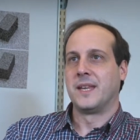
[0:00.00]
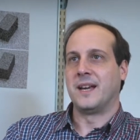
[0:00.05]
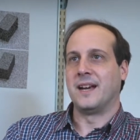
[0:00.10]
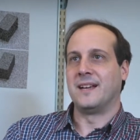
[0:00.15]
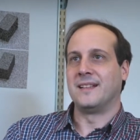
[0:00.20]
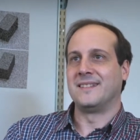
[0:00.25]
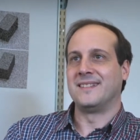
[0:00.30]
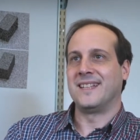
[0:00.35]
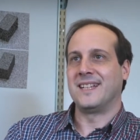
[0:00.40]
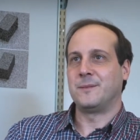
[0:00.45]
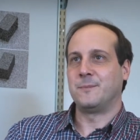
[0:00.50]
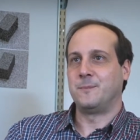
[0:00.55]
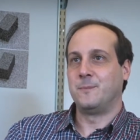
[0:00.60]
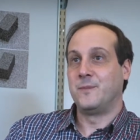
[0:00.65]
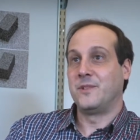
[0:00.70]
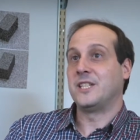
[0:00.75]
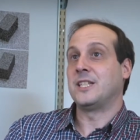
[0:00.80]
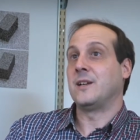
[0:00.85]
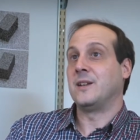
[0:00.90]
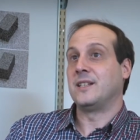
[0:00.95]
And that
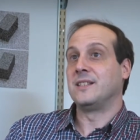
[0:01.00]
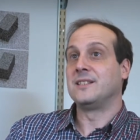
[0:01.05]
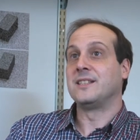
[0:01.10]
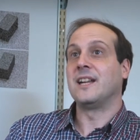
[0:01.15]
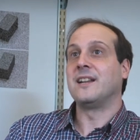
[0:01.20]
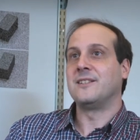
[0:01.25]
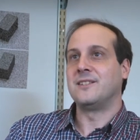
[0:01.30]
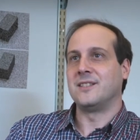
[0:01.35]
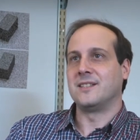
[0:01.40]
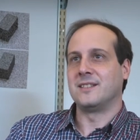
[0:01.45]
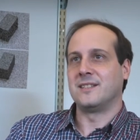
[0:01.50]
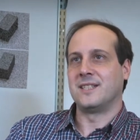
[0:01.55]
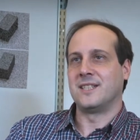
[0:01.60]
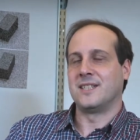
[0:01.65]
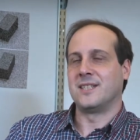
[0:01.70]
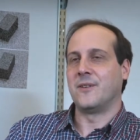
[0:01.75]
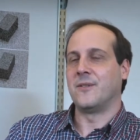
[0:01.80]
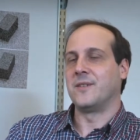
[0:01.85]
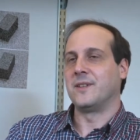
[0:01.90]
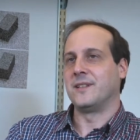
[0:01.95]
visual intelligence
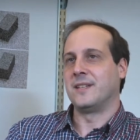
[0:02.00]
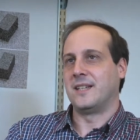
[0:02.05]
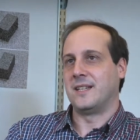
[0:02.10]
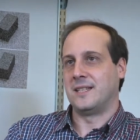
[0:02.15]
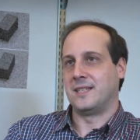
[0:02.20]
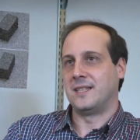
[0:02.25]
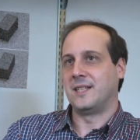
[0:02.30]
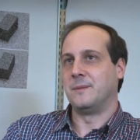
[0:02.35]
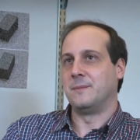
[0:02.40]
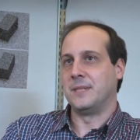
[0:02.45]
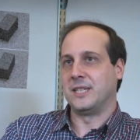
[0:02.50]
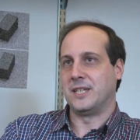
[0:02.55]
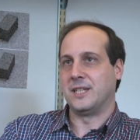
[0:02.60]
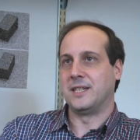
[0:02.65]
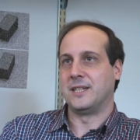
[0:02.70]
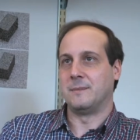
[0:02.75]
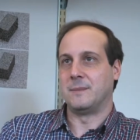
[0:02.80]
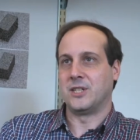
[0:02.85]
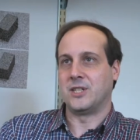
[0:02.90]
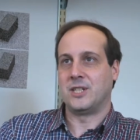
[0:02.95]
is something that is still missing
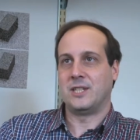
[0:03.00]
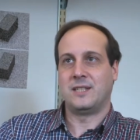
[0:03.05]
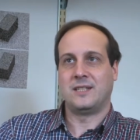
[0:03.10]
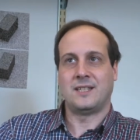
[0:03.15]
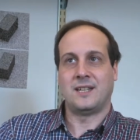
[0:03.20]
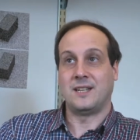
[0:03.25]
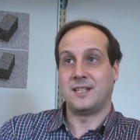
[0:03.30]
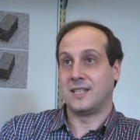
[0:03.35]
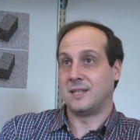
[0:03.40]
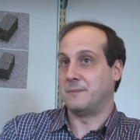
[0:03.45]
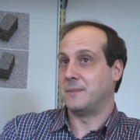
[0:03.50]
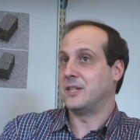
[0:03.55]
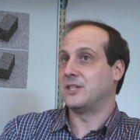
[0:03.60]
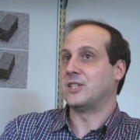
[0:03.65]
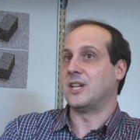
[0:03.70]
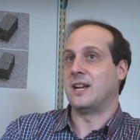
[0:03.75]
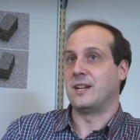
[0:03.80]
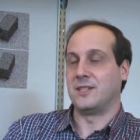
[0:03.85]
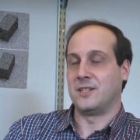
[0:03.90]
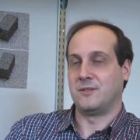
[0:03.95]
in the machines and is a big
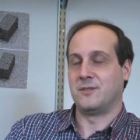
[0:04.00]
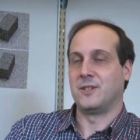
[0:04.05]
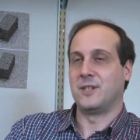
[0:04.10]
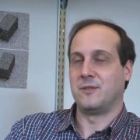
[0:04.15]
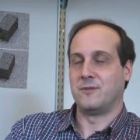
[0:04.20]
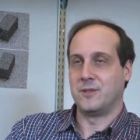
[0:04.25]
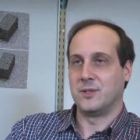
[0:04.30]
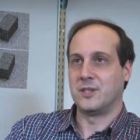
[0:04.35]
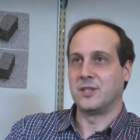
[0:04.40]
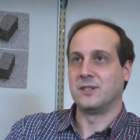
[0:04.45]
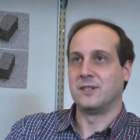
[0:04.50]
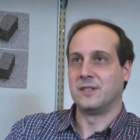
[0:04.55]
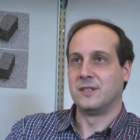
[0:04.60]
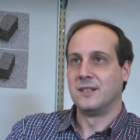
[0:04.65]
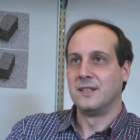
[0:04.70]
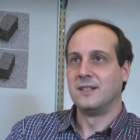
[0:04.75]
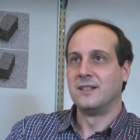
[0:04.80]
challenge for the future.